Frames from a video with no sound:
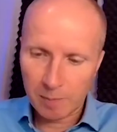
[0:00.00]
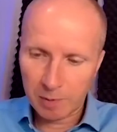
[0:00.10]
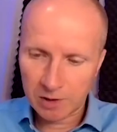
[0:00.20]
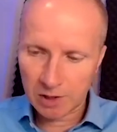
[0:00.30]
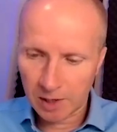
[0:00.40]

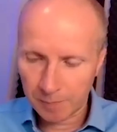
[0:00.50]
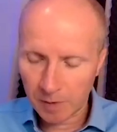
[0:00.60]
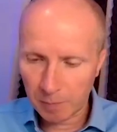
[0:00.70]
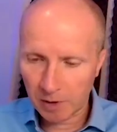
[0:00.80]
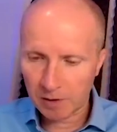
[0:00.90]
but
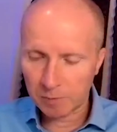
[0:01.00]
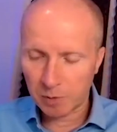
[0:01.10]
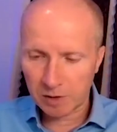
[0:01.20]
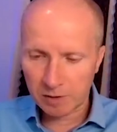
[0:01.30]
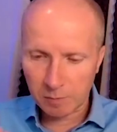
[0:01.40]

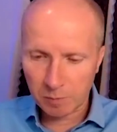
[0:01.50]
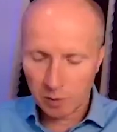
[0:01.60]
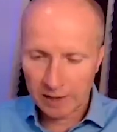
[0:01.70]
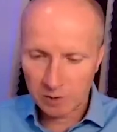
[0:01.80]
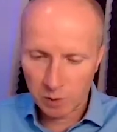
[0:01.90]

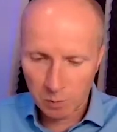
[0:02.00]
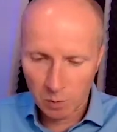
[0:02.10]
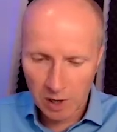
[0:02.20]
we'll